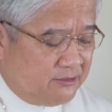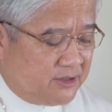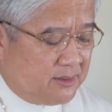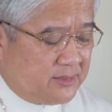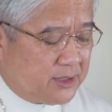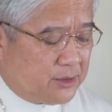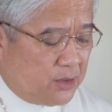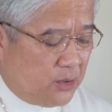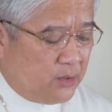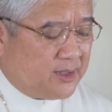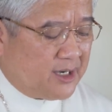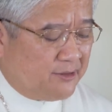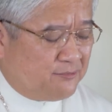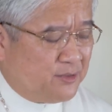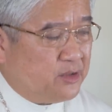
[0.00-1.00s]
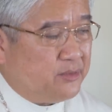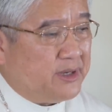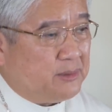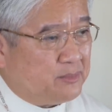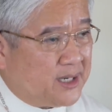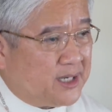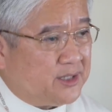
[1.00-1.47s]
from their own
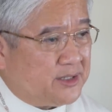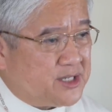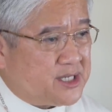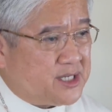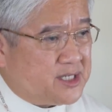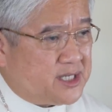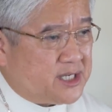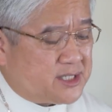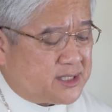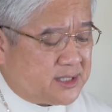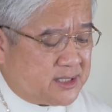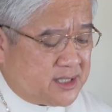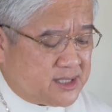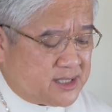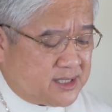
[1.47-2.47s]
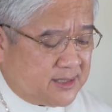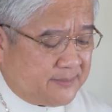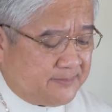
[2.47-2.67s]
affluent brothers and sisters.